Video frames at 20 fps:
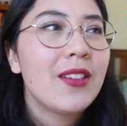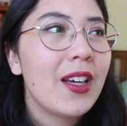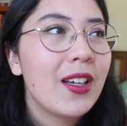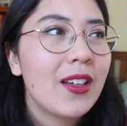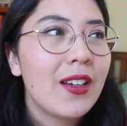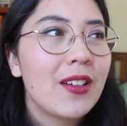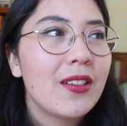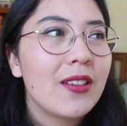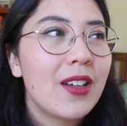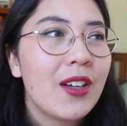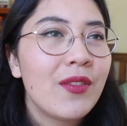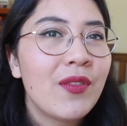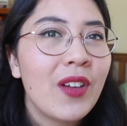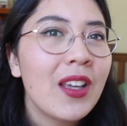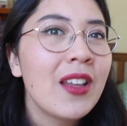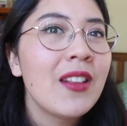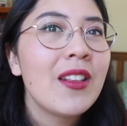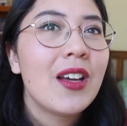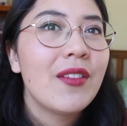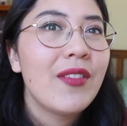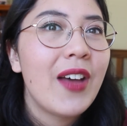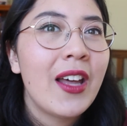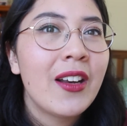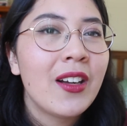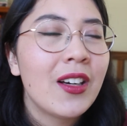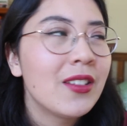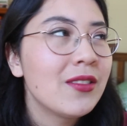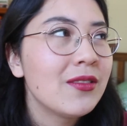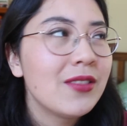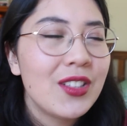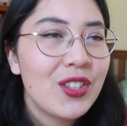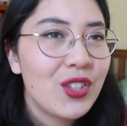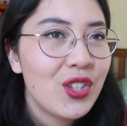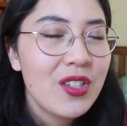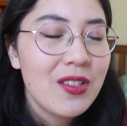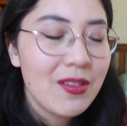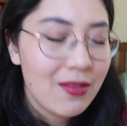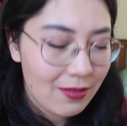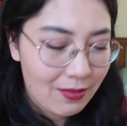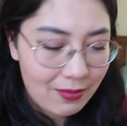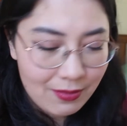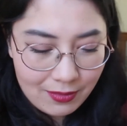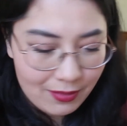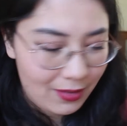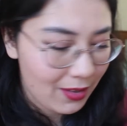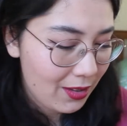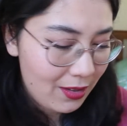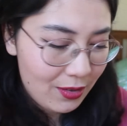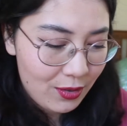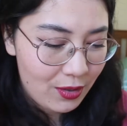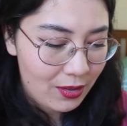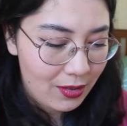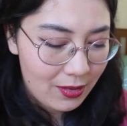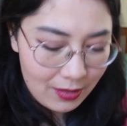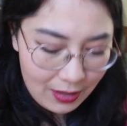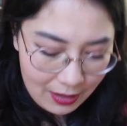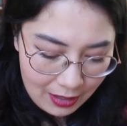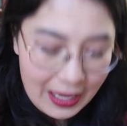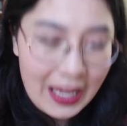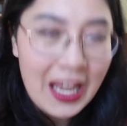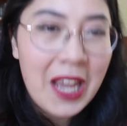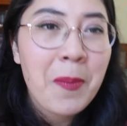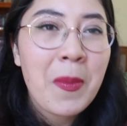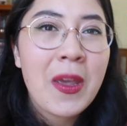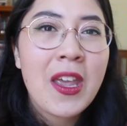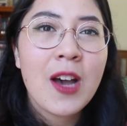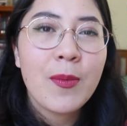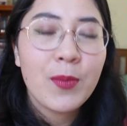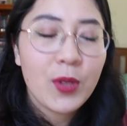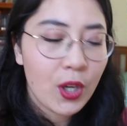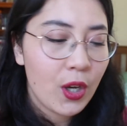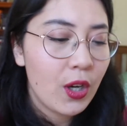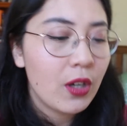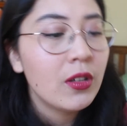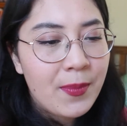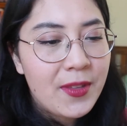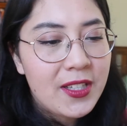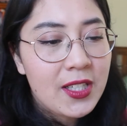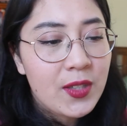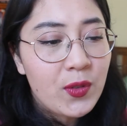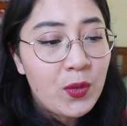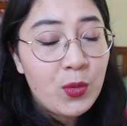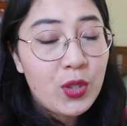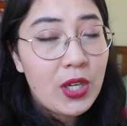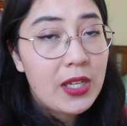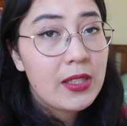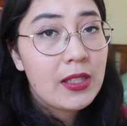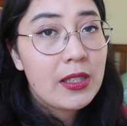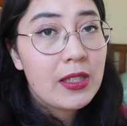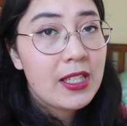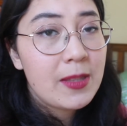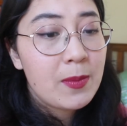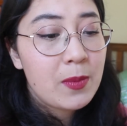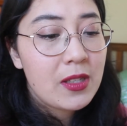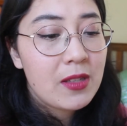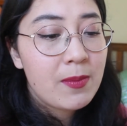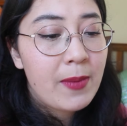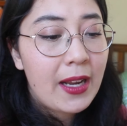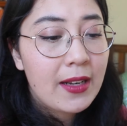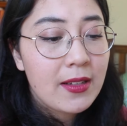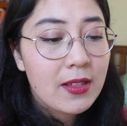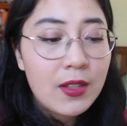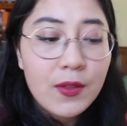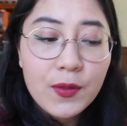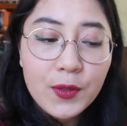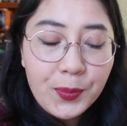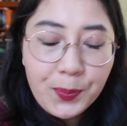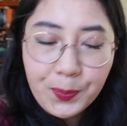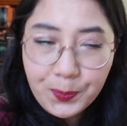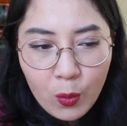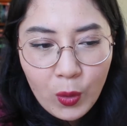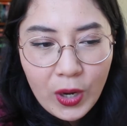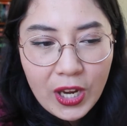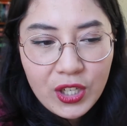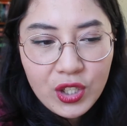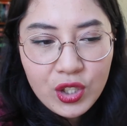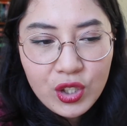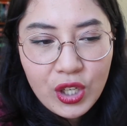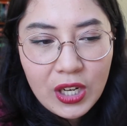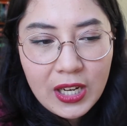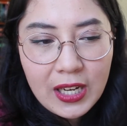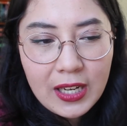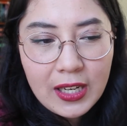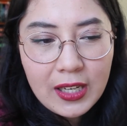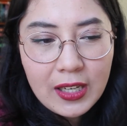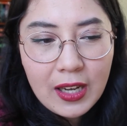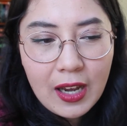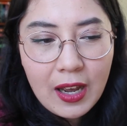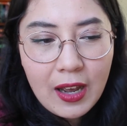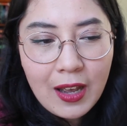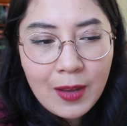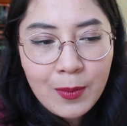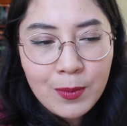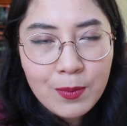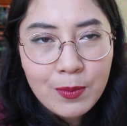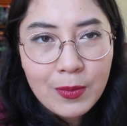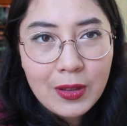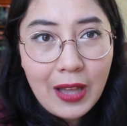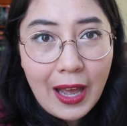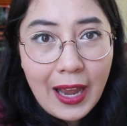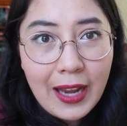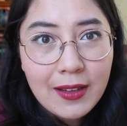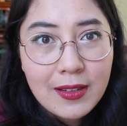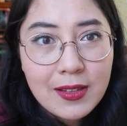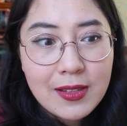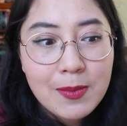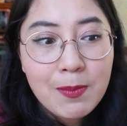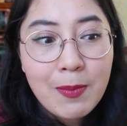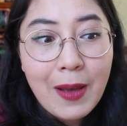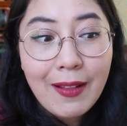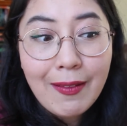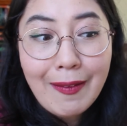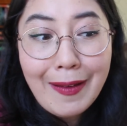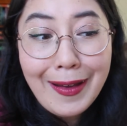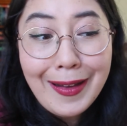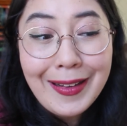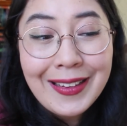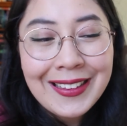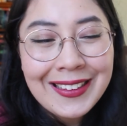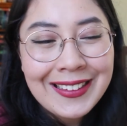Like I fucking love Anna. Let's just hit me up, girl. This is from Jessica's perspective, where she likes Bella.